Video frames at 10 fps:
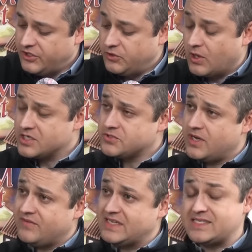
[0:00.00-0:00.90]
You also
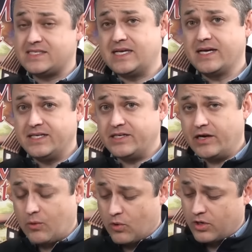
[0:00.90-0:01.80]
have a
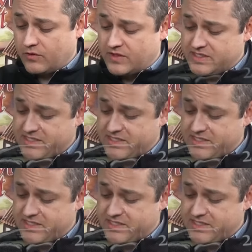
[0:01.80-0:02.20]
secondary worker that